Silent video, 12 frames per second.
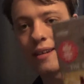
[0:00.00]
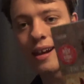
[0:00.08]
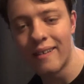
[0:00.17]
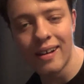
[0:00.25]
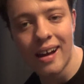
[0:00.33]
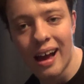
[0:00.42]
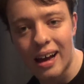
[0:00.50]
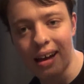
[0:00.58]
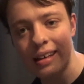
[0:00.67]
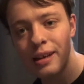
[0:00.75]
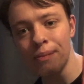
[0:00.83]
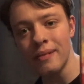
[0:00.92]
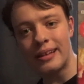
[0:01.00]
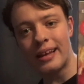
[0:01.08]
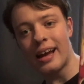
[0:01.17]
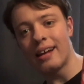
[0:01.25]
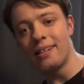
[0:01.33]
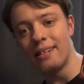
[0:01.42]
Now, I keep on
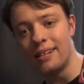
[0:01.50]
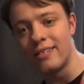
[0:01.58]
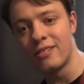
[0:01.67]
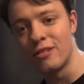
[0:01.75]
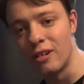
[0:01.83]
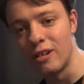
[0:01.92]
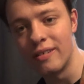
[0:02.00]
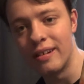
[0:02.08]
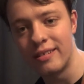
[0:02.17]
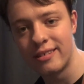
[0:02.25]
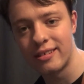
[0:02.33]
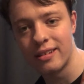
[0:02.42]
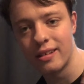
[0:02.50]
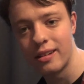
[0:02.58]
getting these stories,